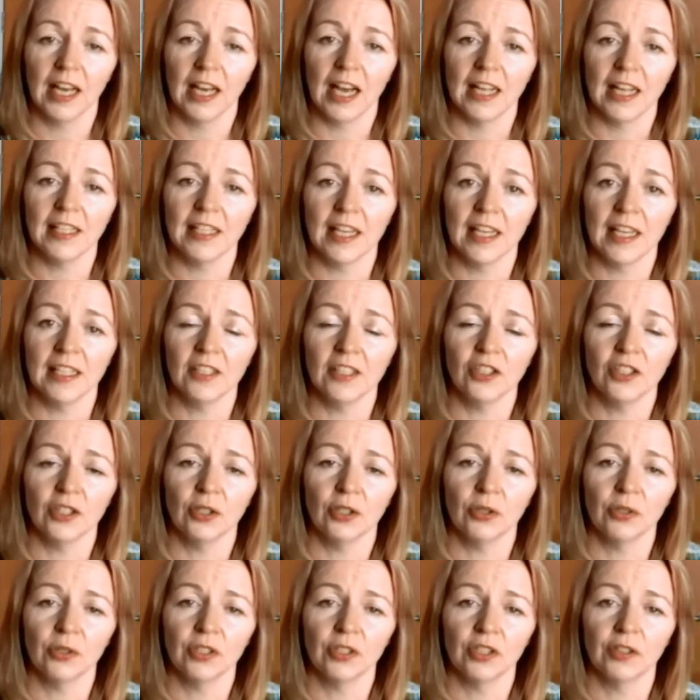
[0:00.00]
And then as you're
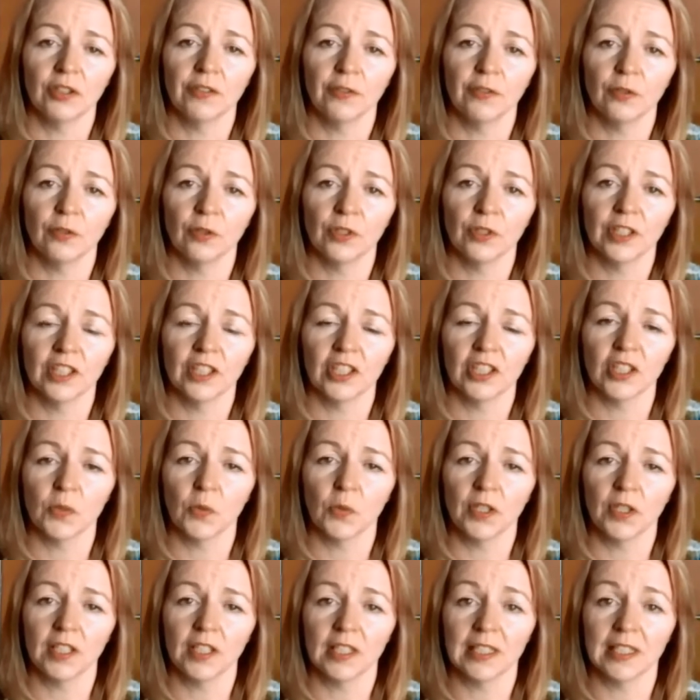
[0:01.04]
holding the phone, I just
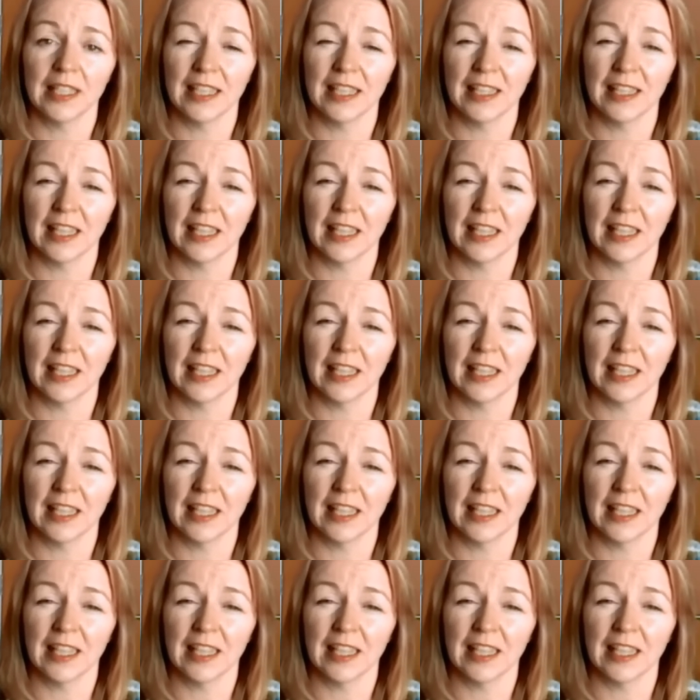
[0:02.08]
want you to take